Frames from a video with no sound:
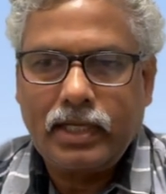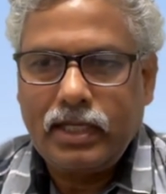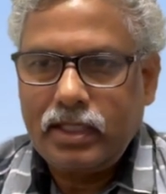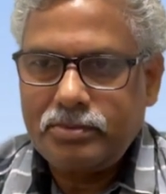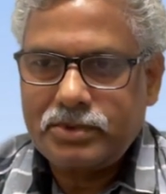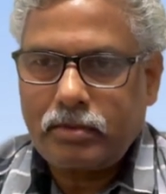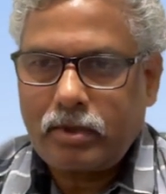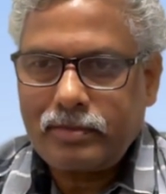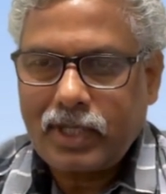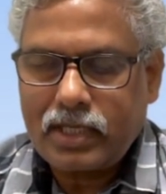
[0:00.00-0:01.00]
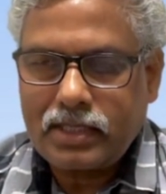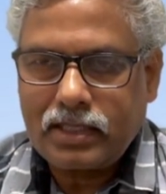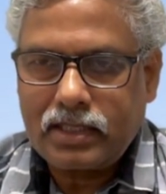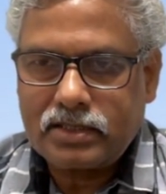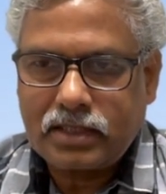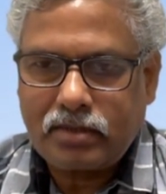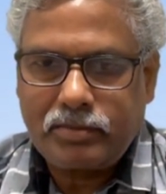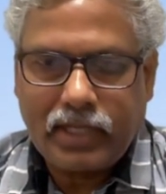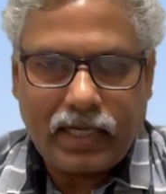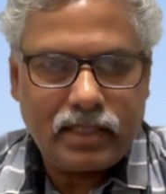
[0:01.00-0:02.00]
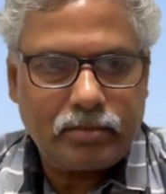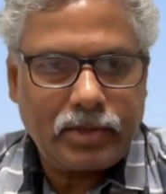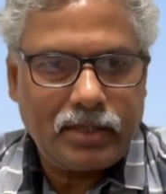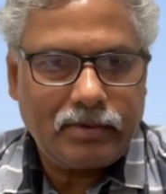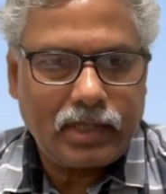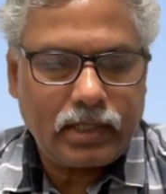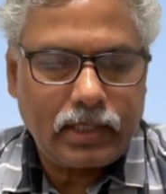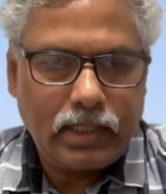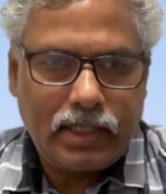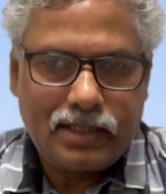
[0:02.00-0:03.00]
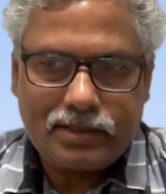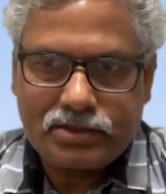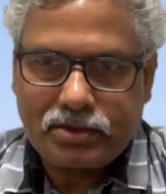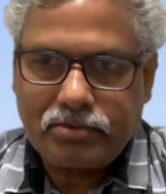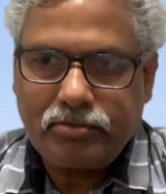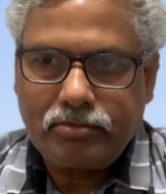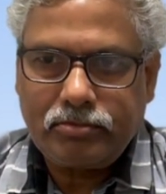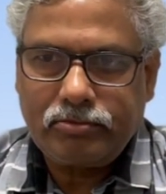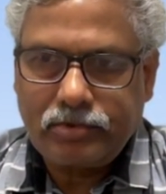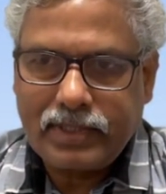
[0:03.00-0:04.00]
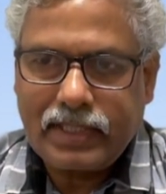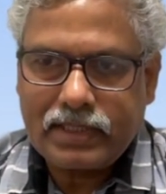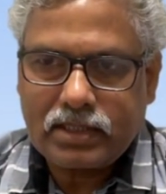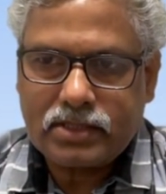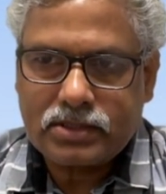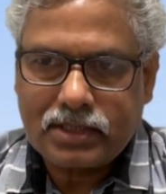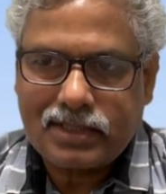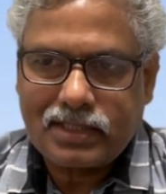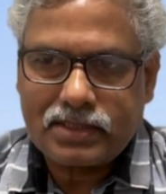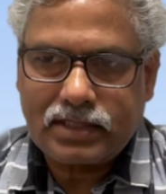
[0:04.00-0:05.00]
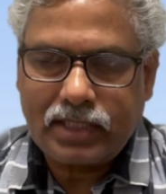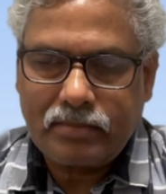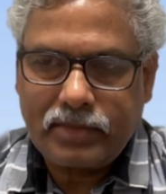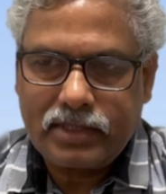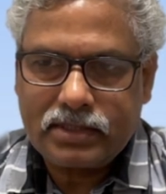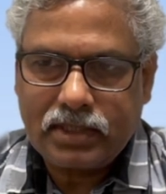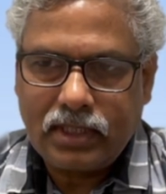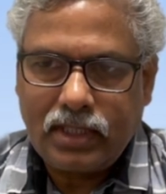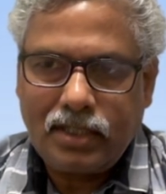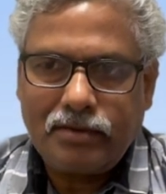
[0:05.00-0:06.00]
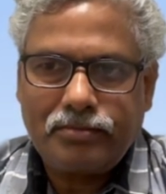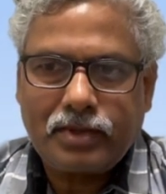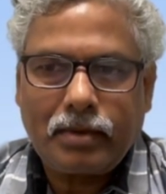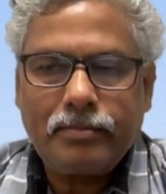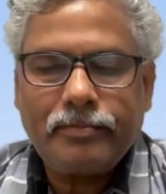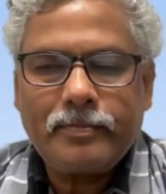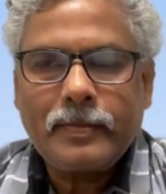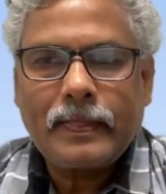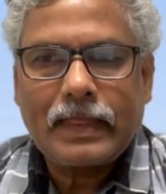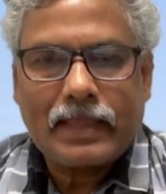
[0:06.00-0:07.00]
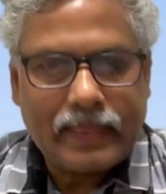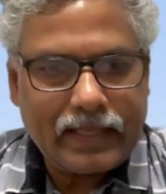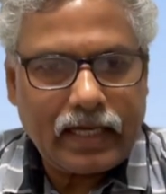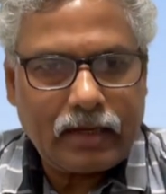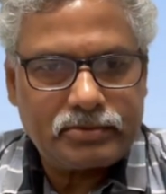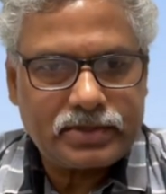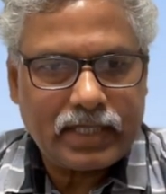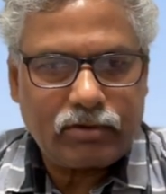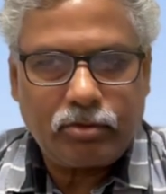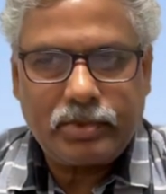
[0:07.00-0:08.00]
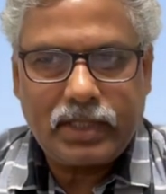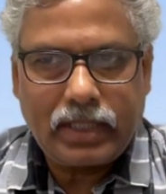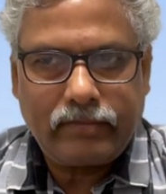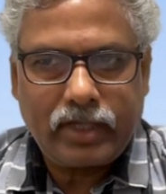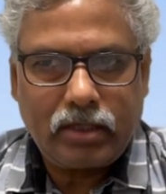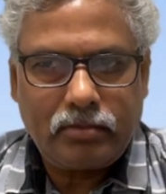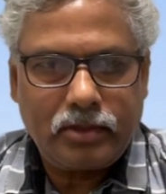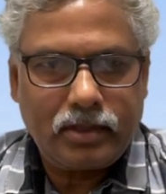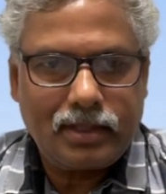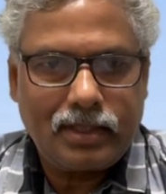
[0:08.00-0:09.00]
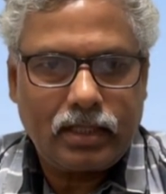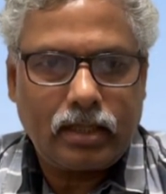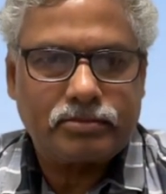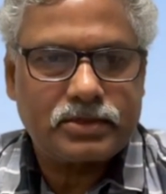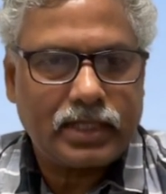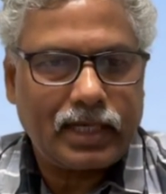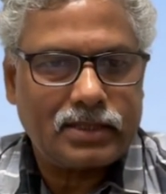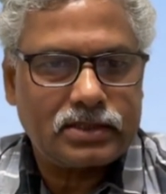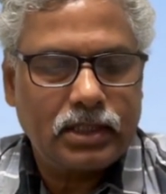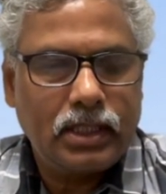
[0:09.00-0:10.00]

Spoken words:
If some of the articles are behind the paywall, so we can construct the statements from the abstract openly available abstracts.